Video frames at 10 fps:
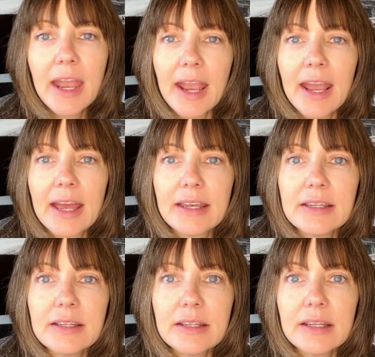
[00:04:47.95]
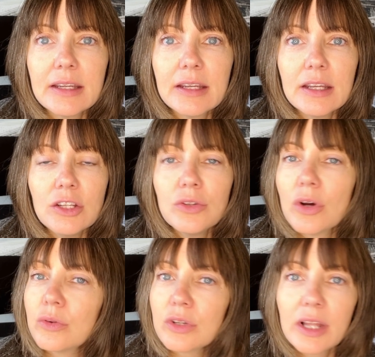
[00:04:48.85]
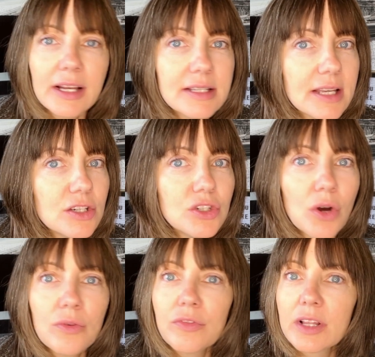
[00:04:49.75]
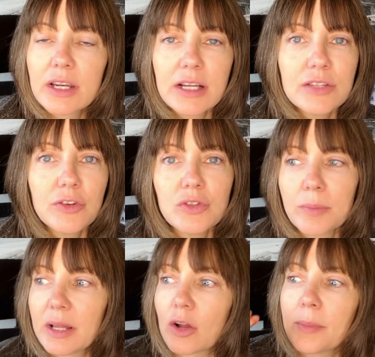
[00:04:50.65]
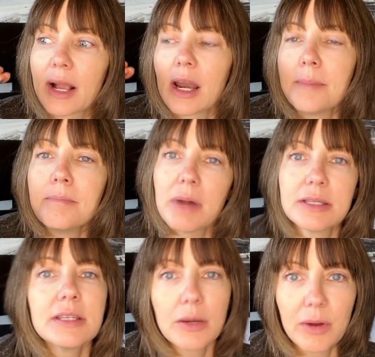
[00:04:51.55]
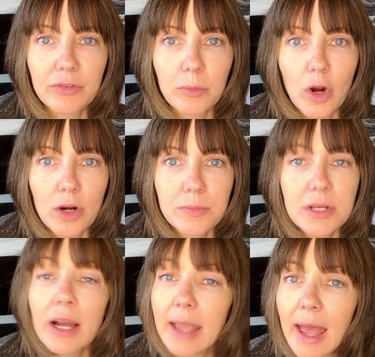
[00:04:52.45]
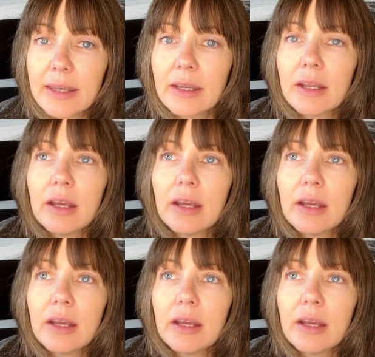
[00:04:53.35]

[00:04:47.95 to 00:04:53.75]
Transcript: And you don't, like I said, don't villainize food. Don't be like, oh my God, I must stay away from carbs. Again,